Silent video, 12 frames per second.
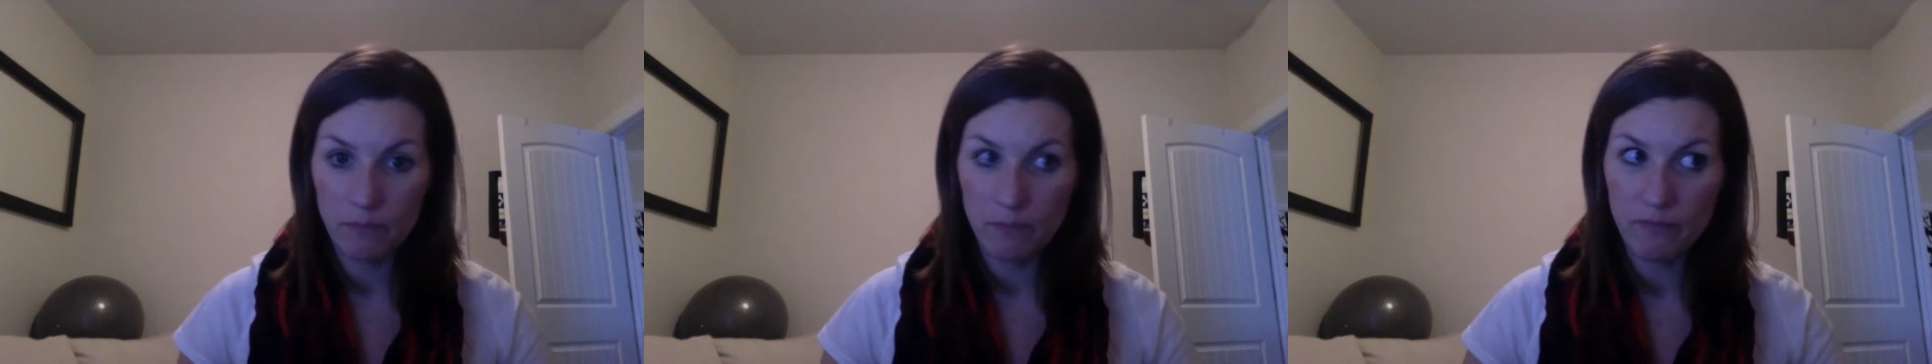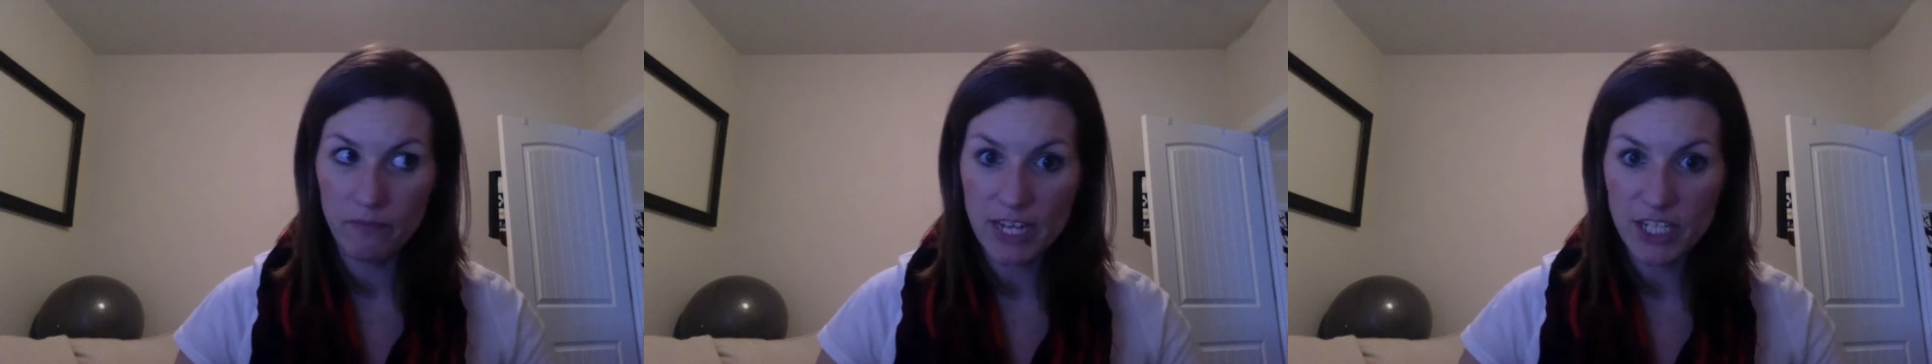
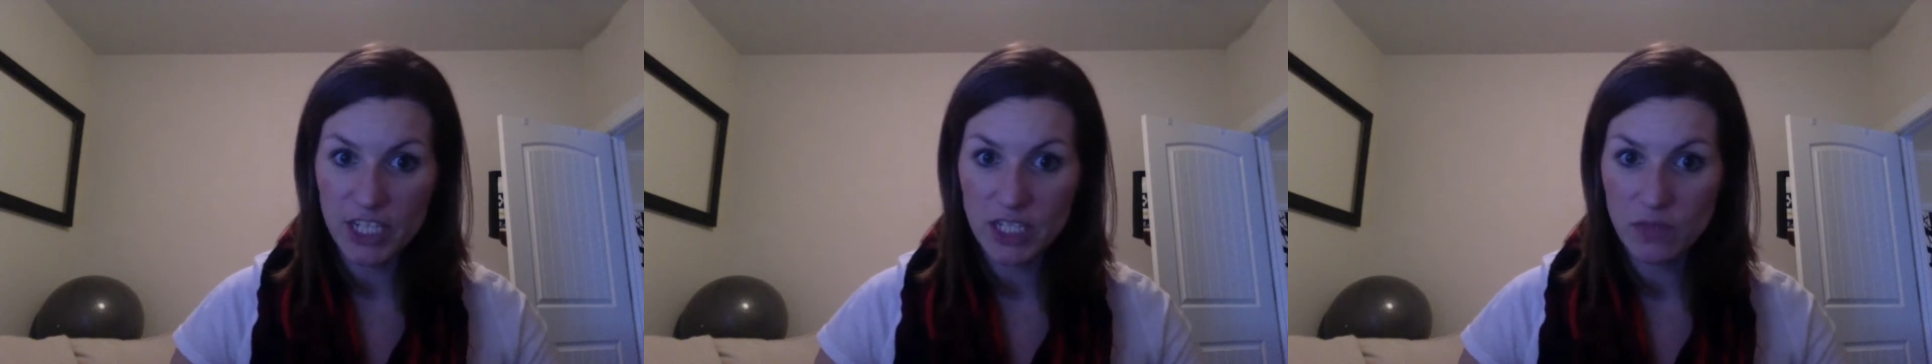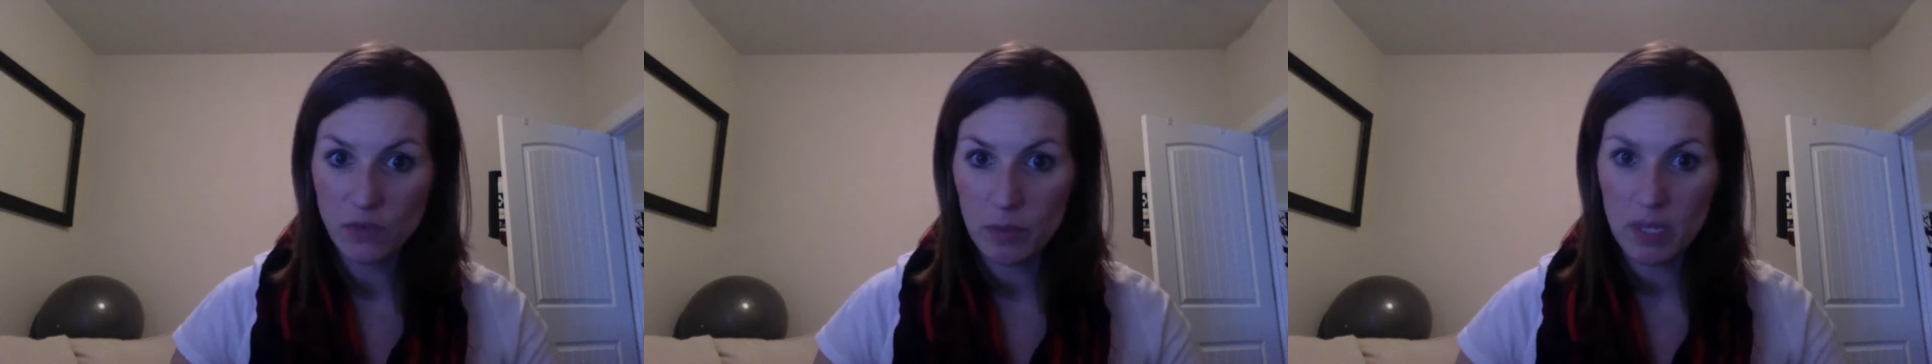
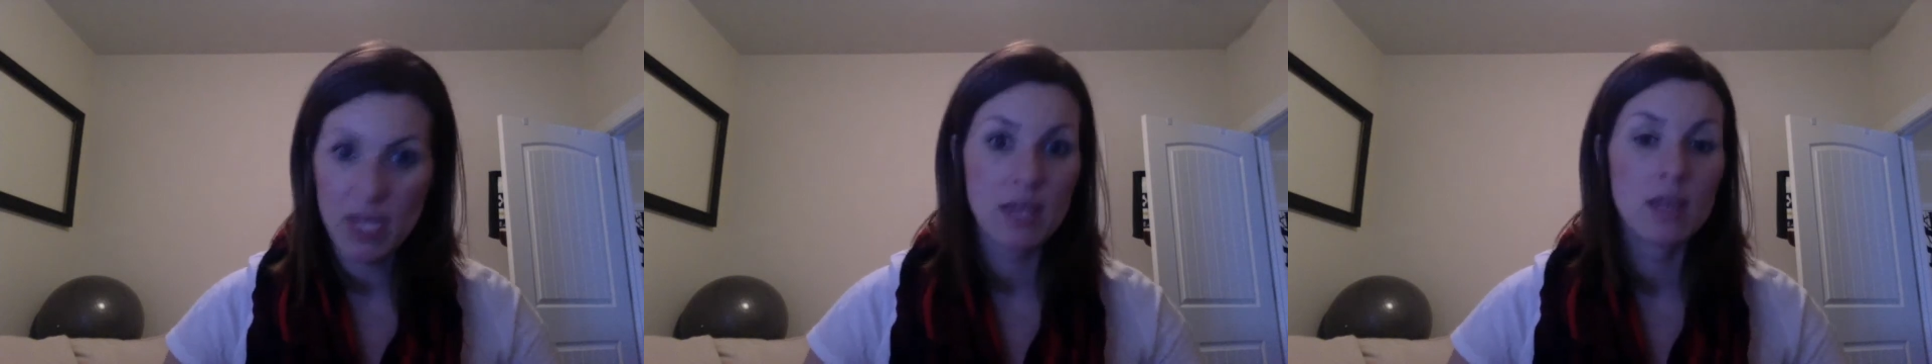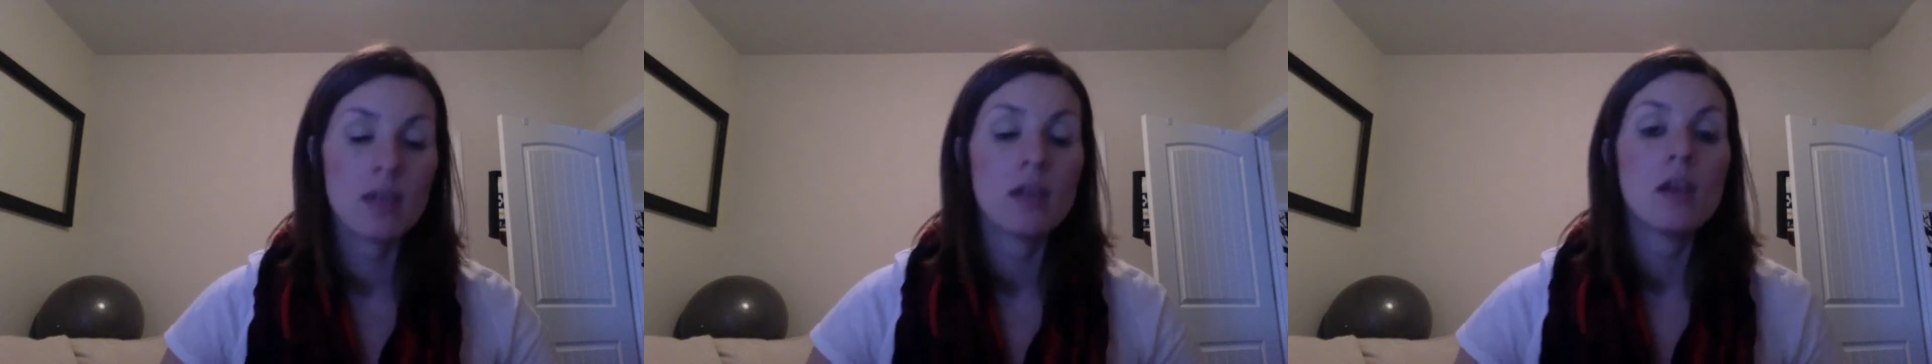veggies for
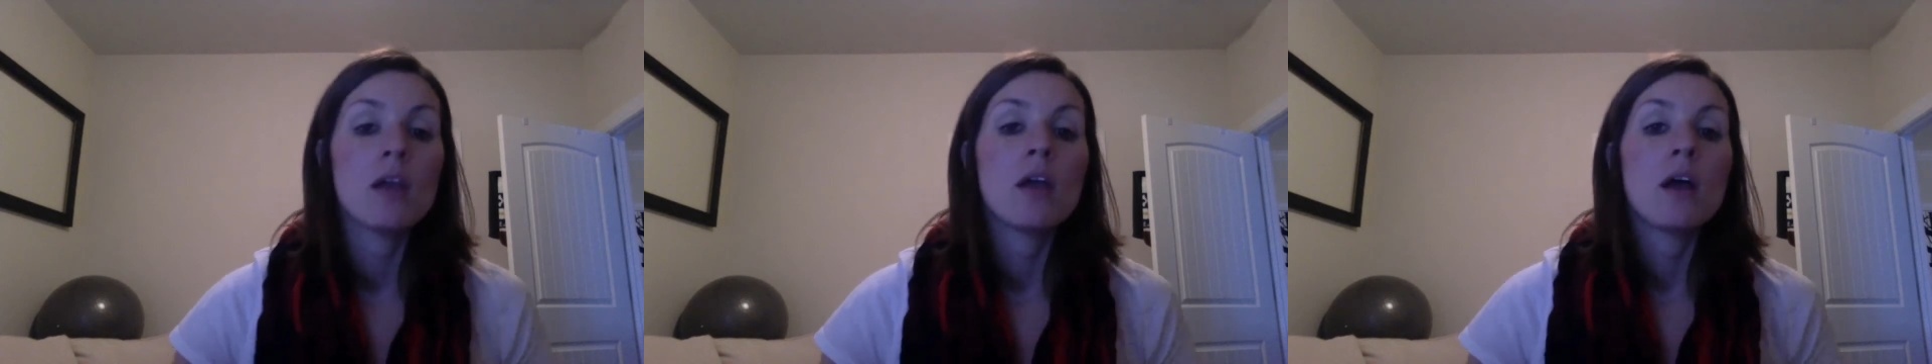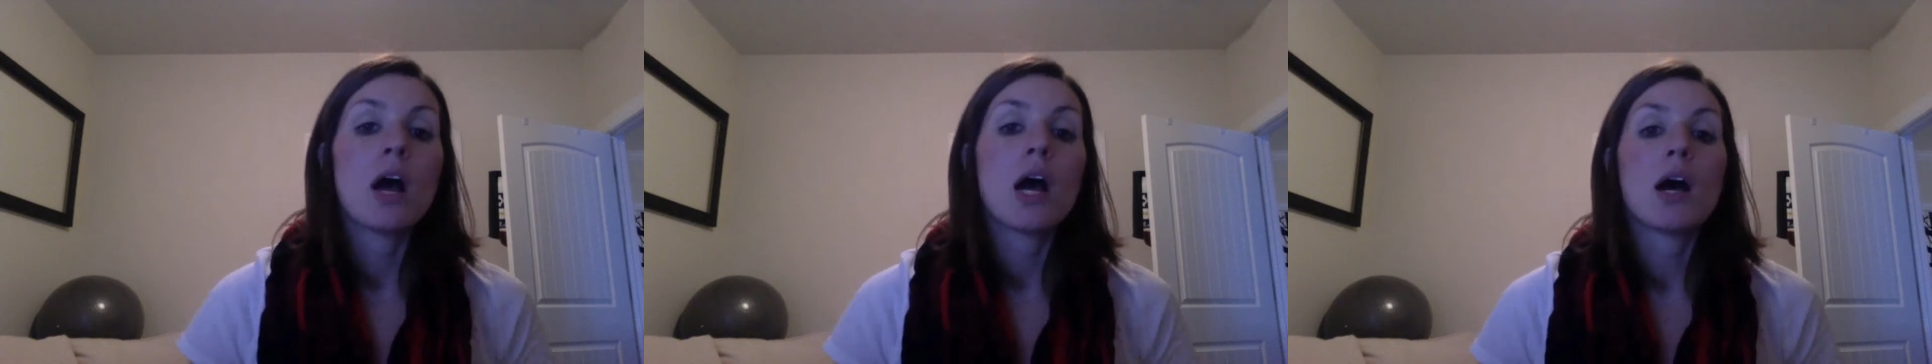me,
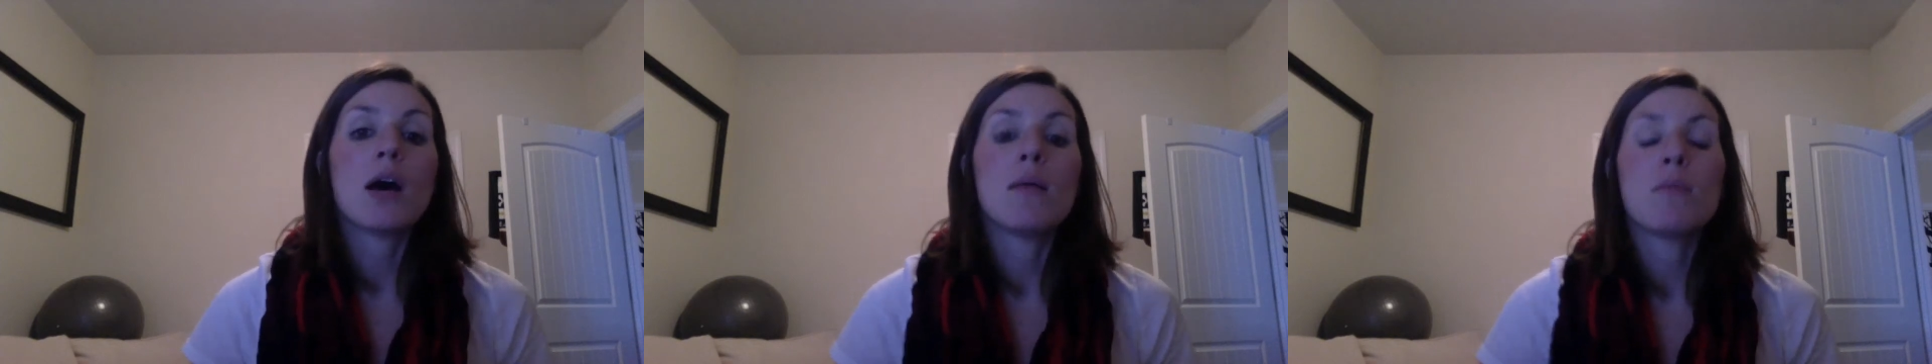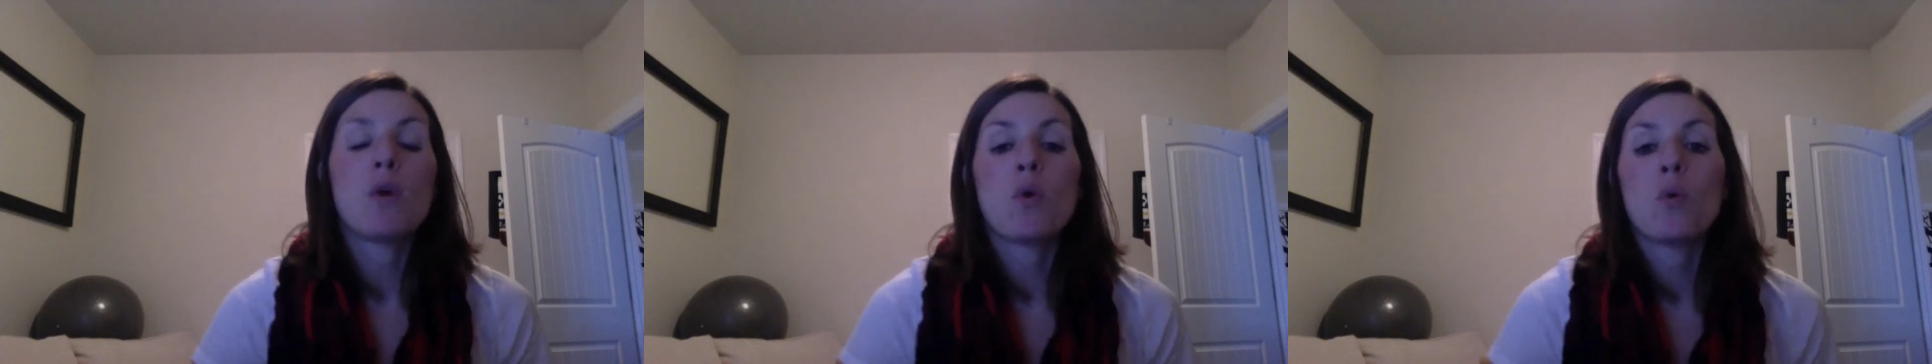
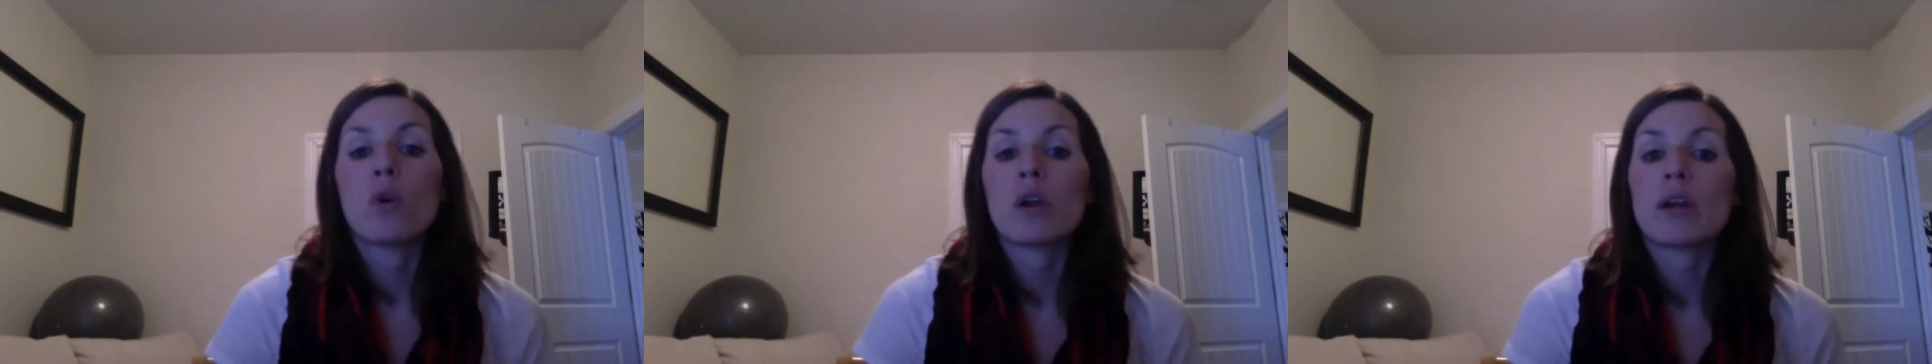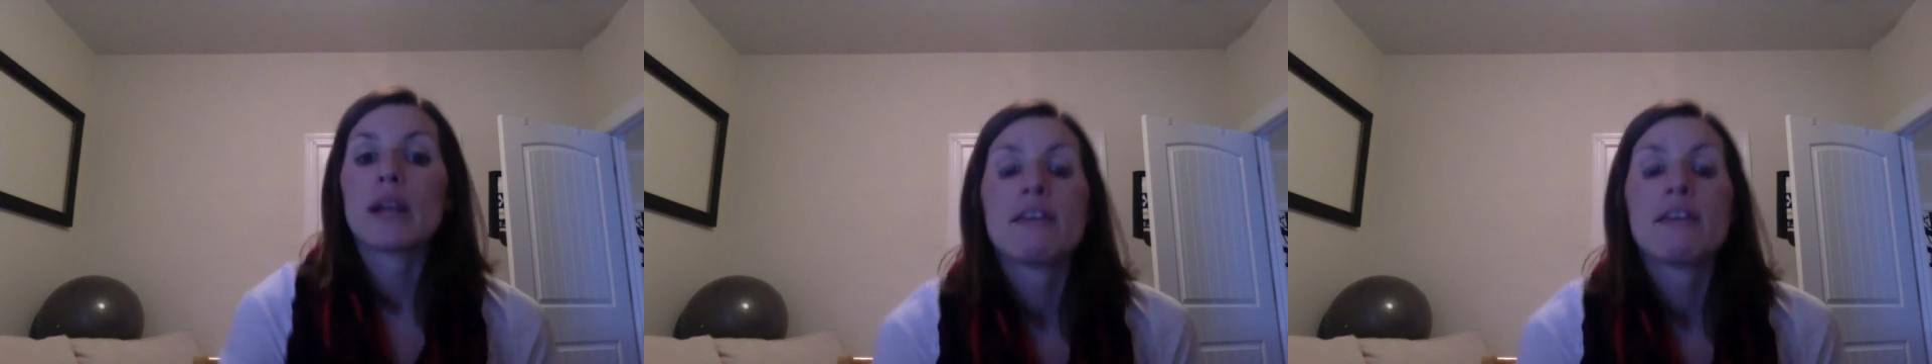or